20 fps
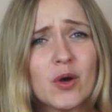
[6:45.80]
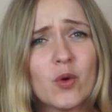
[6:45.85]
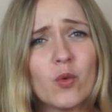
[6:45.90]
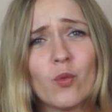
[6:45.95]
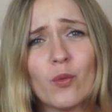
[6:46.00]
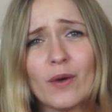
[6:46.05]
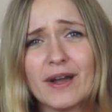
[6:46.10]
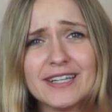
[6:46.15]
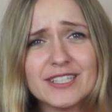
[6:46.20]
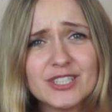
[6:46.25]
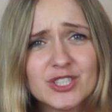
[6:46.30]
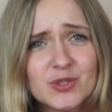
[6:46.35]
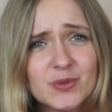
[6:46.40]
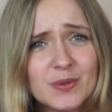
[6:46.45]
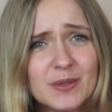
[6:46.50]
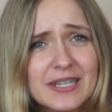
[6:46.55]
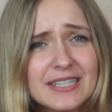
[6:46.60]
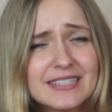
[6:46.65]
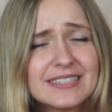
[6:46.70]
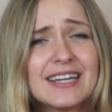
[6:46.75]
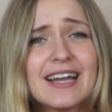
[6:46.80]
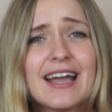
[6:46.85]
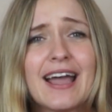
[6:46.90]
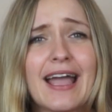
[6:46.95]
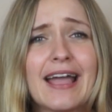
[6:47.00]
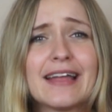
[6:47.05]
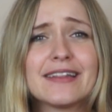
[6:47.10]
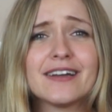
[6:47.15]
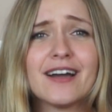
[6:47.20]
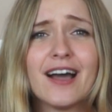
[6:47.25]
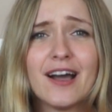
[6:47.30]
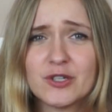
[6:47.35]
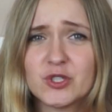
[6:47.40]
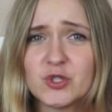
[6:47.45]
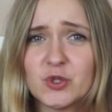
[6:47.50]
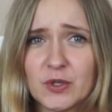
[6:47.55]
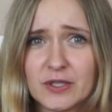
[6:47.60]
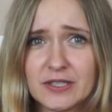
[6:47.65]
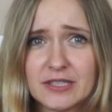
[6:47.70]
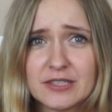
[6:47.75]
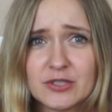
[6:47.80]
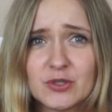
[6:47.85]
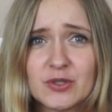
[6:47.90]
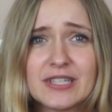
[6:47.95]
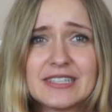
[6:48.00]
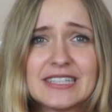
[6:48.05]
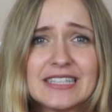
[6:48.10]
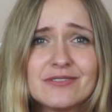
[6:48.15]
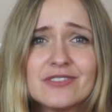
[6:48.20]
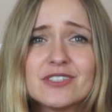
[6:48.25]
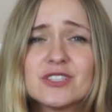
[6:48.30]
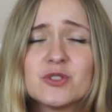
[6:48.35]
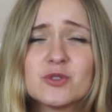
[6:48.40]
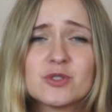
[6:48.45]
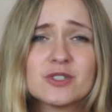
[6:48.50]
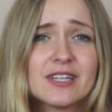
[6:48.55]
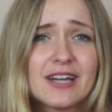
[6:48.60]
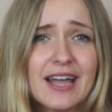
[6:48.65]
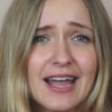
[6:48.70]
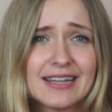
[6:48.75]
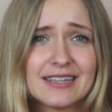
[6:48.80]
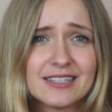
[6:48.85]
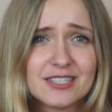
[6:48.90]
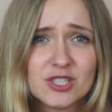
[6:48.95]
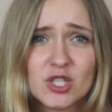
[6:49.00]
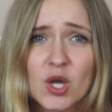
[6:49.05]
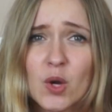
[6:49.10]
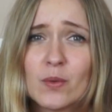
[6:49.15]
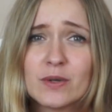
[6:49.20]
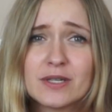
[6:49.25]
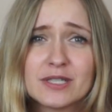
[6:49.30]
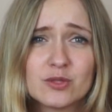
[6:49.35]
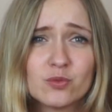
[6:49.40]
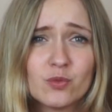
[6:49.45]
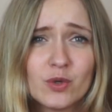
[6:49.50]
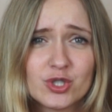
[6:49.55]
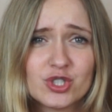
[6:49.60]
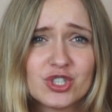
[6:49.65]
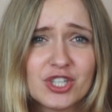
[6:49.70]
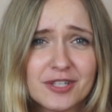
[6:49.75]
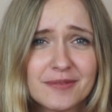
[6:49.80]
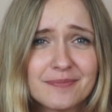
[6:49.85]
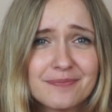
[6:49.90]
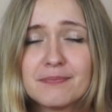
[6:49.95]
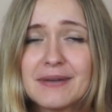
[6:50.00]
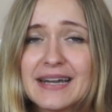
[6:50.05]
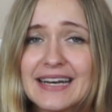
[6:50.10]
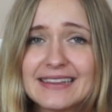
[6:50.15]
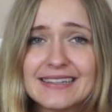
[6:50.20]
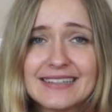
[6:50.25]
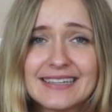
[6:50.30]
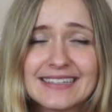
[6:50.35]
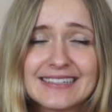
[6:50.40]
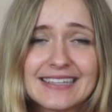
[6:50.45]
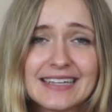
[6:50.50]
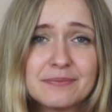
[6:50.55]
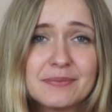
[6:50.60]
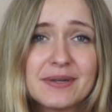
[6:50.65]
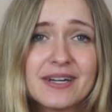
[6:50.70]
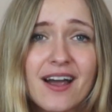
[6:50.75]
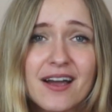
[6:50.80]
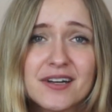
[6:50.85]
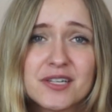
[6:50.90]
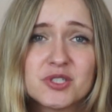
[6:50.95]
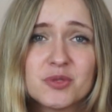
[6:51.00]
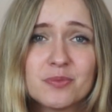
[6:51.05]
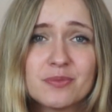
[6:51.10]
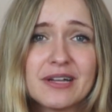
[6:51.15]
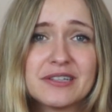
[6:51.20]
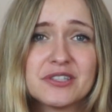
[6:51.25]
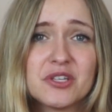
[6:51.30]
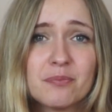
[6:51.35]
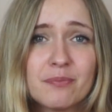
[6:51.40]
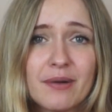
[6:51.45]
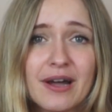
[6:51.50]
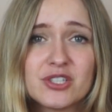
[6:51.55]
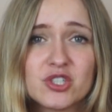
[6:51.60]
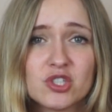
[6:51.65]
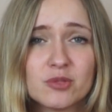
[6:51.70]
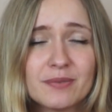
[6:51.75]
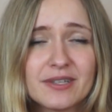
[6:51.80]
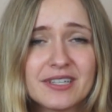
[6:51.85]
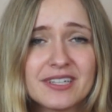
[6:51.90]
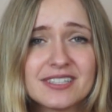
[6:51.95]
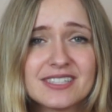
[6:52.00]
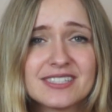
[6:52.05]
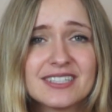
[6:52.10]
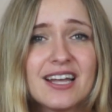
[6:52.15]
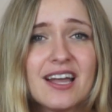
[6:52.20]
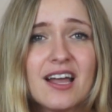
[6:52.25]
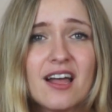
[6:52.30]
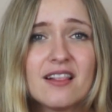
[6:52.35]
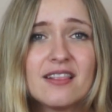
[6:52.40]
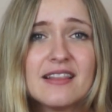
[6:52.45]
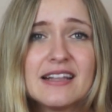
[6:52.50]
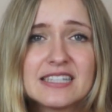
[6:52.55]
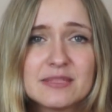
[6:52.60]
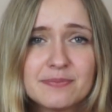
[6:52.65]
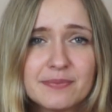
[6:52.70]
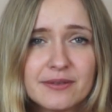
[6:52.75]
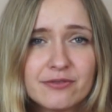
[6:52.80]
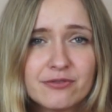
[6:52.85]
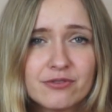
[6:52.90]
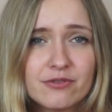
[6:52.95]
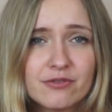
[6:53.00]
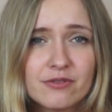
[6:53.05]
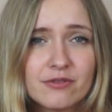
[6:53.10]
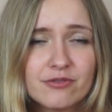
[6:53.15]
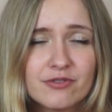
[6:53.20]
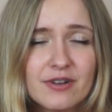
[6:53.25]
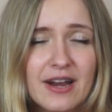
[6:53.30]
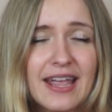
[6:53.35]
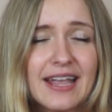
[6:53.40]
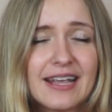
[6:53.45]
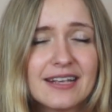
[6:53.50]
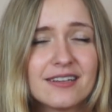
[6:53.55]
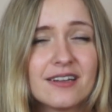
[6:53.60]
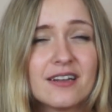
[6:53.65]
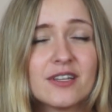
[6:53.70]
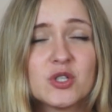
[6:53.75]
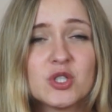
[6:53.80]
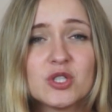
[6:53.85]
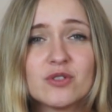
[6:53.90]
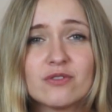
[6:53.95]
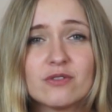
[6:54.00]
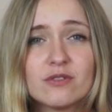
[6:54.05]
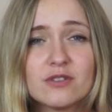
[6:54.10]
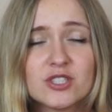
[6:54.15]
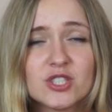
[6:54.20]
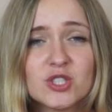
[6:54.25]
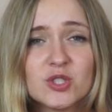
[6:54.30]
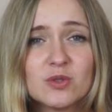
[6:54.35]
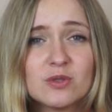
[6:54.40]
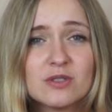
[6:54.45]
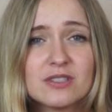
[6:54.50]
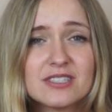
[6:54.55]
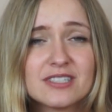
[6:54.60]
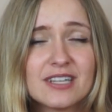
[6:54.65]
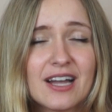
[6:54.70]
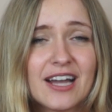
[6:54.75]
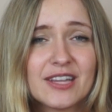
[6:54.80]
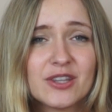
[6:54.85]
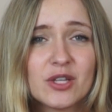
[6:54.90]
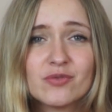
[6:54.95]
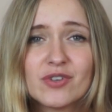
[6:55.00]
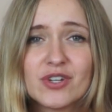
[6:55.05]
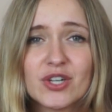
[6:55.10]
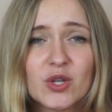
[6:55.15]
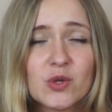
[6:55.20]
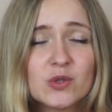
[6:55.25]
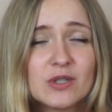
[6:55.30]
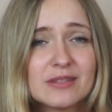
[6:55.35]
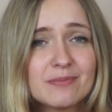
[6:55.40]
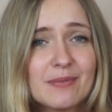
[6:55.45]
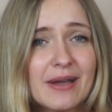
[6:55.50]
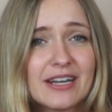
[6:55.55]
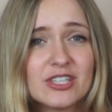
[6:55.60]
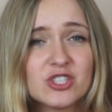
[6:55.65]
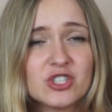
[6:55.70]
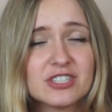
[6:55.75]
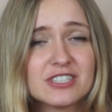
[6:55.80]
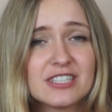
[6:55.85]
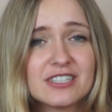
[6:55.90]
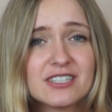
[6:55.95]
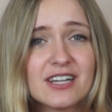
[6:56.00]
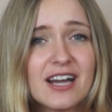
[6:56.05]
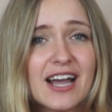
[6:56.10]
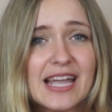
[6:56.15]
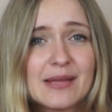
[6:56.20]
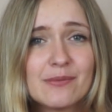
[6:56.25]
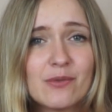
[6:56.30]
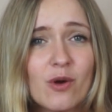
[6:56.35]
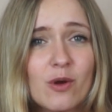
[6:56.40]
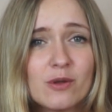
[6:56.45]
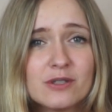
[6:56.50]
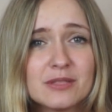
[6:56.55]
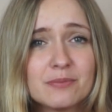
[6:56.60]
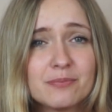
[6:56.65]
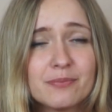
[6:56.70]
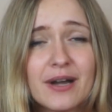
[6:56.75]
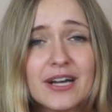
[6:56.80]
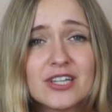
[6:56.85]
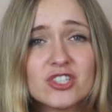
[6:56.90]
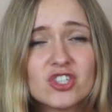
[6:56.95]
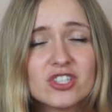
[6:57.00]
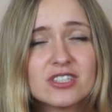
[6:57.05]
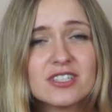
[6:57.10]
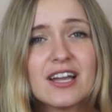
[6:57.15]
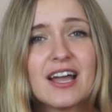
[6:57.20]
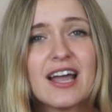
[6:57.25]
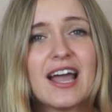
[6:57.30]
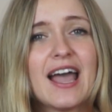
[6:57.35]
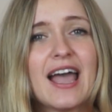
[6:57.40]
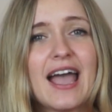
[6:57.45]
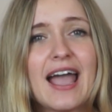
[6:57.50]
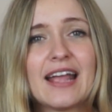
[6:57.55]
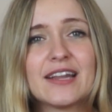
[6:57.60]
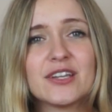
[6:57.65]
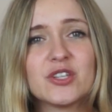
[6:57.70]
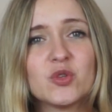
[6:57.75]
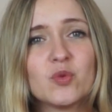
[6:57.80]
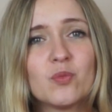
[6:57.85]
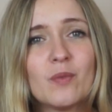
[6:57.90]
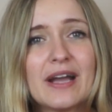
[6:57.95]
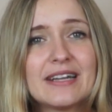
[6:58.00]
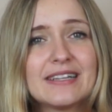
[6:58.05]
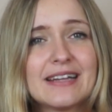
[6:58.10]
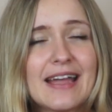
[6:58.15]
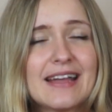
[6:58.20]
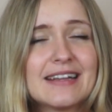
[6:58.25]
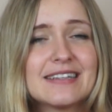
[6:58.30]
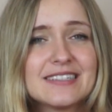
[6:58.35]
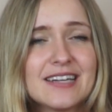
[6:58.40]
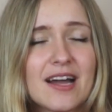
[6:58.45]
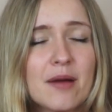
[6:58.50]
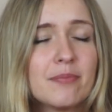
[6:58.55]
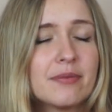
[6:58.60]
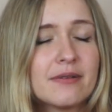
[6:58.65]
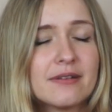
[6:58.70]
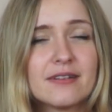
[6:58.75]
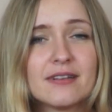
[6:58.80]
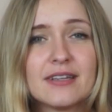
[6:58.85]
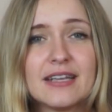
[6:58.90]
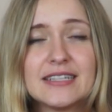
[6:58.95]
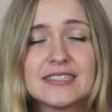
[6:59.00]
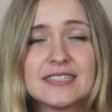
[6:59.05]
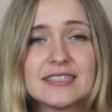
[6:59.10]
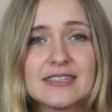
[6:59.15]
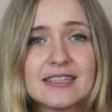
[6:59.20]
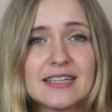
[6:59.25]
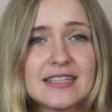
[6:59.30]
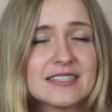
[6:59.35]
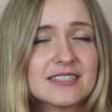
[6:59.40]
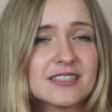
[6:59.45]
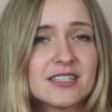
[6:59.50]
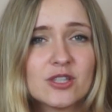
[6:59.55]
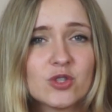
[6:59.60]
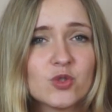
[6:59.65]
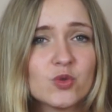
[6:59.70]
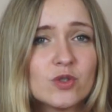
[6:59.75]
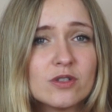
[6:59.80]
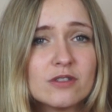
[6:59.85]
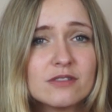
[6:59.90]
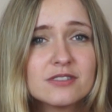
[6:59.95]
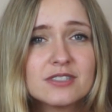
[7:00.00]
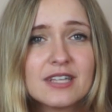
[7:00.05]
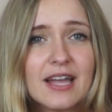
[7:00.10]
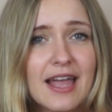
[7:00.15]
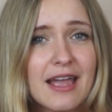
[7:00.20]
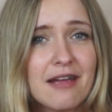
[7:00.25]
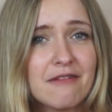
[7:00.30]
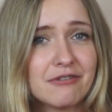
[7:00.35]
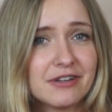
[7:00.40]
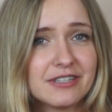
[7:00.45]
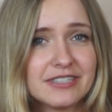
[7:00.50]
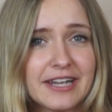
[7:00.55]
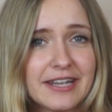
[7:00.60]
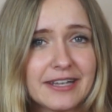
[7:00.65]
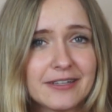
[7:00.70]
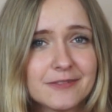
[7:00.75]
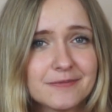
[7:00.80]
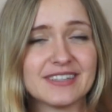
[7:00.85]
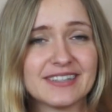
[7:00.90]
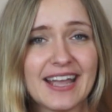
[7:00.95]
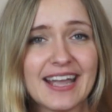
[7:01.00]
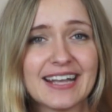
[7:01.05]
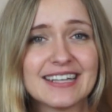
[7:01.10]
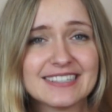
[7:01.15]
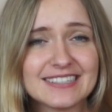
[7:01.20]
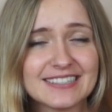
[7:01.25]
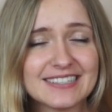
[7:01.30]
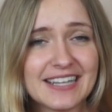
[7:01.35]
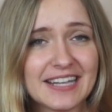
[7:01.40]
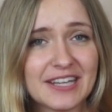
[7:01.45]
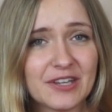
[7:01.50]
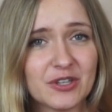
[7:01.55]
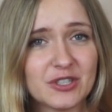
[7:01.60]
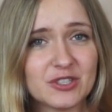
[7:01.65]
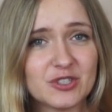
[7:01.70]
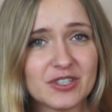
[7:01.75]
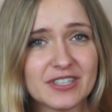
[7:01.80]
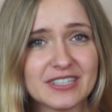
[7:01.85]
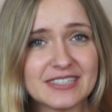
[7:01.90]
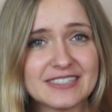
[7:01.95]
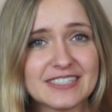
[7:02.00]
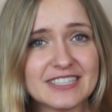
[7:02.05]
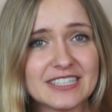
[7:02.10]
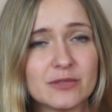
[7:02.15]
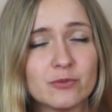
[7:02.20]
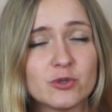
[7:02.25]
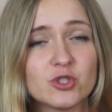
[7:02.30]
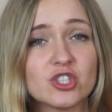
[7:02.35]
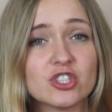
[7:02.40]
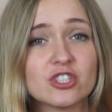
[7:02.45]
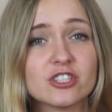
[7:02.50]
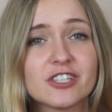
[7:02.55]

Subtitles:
when to eat, and how to eat it. You can even use your hands, no one is watching. But it can be harder to plan your budget because, let's be frank, students are not very good at managing the time or the budget, and you might end up eating instant noodles every day. Next thing you need to consider, which is